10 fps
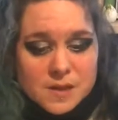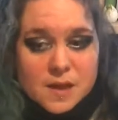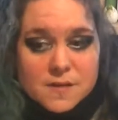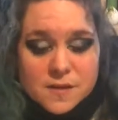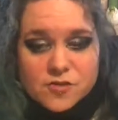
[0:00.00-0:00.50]

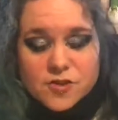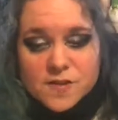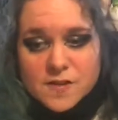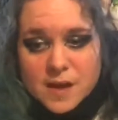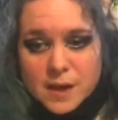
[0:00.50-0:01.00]
And then she
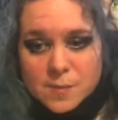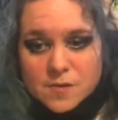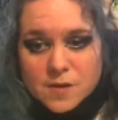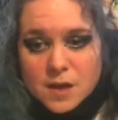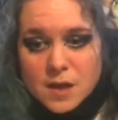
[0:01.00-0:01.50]

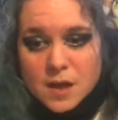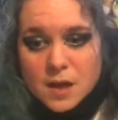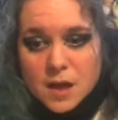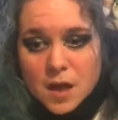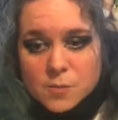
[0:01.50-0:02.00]
escapes.
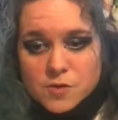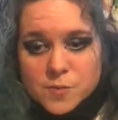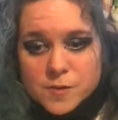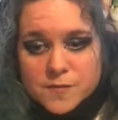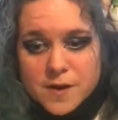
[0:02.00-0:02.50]
At which
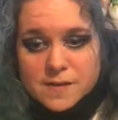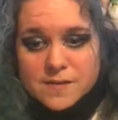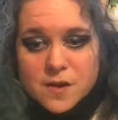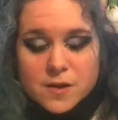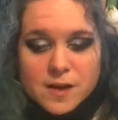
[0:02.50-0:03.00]
point
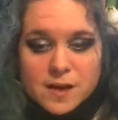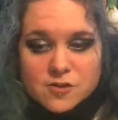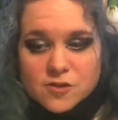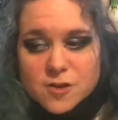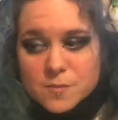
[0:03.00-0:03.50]
Valentine
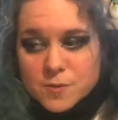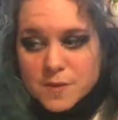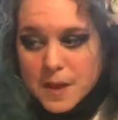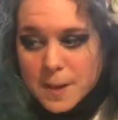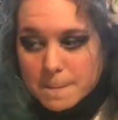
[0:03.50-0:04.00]
catches up with
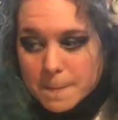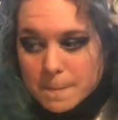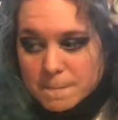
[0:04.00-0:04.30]
him,